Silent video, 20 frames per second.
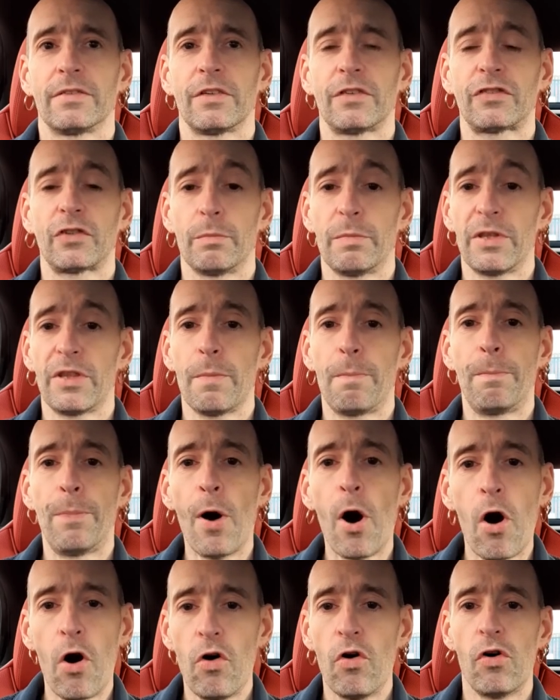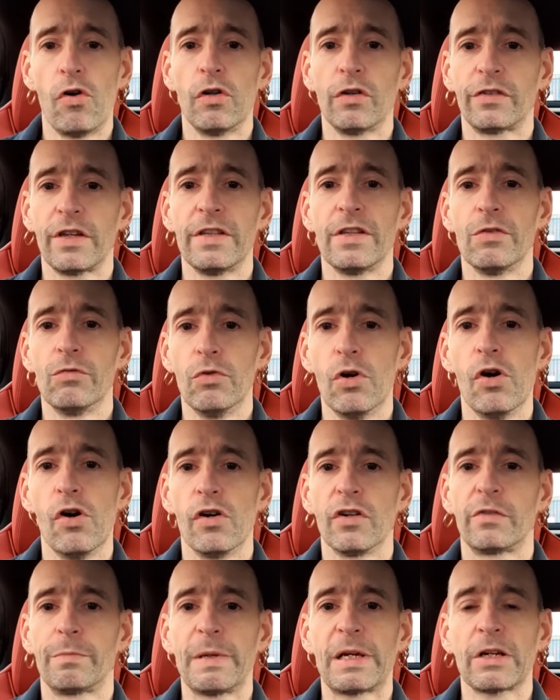some of the potholes in the
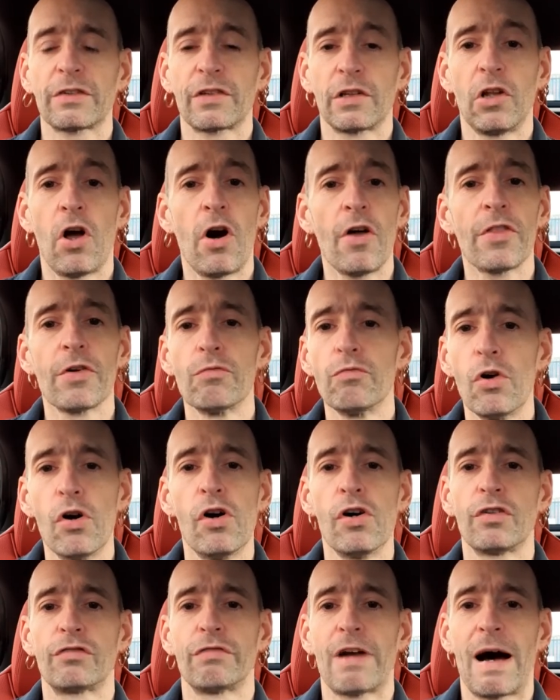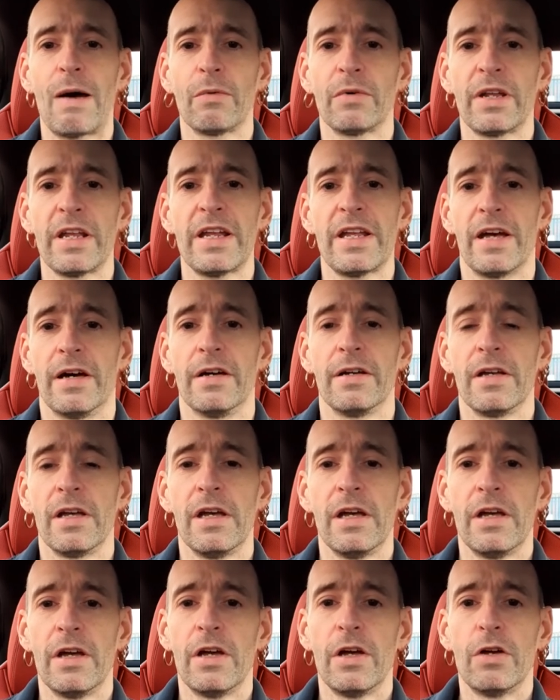roads, because a lot of the roads round here
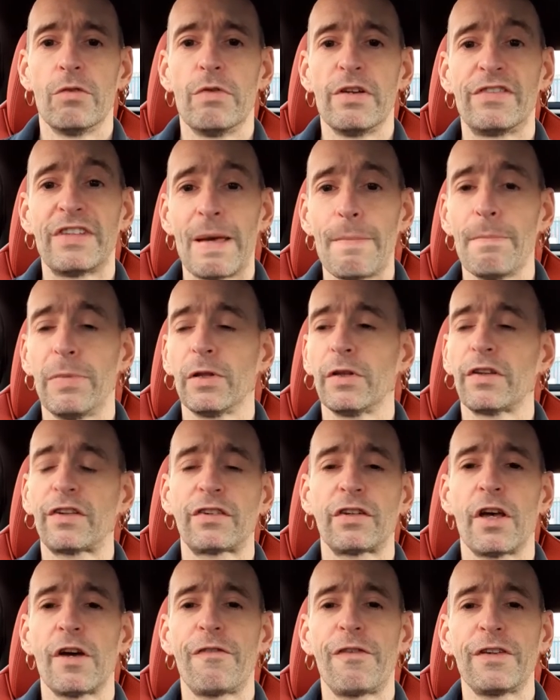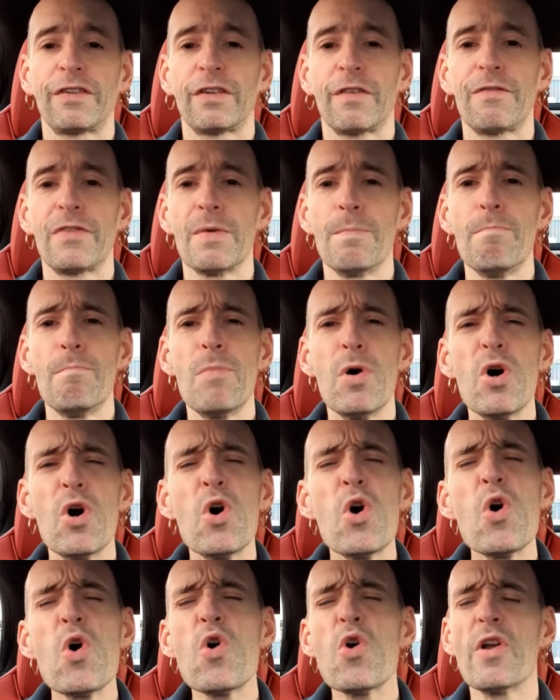resemble the surface of the
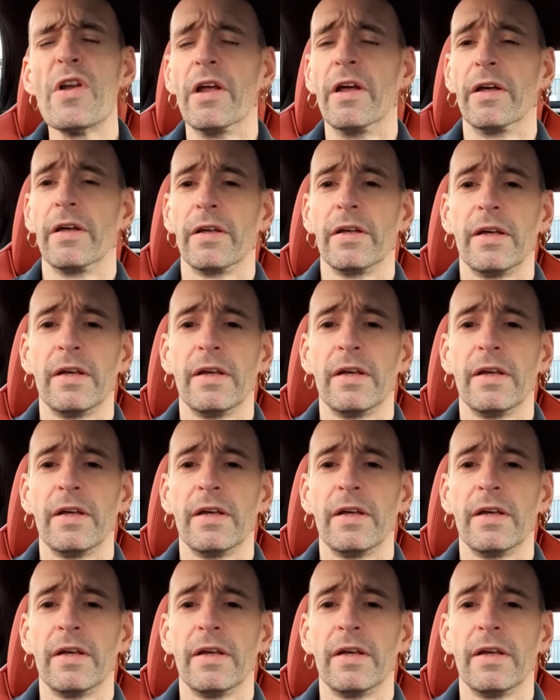moon,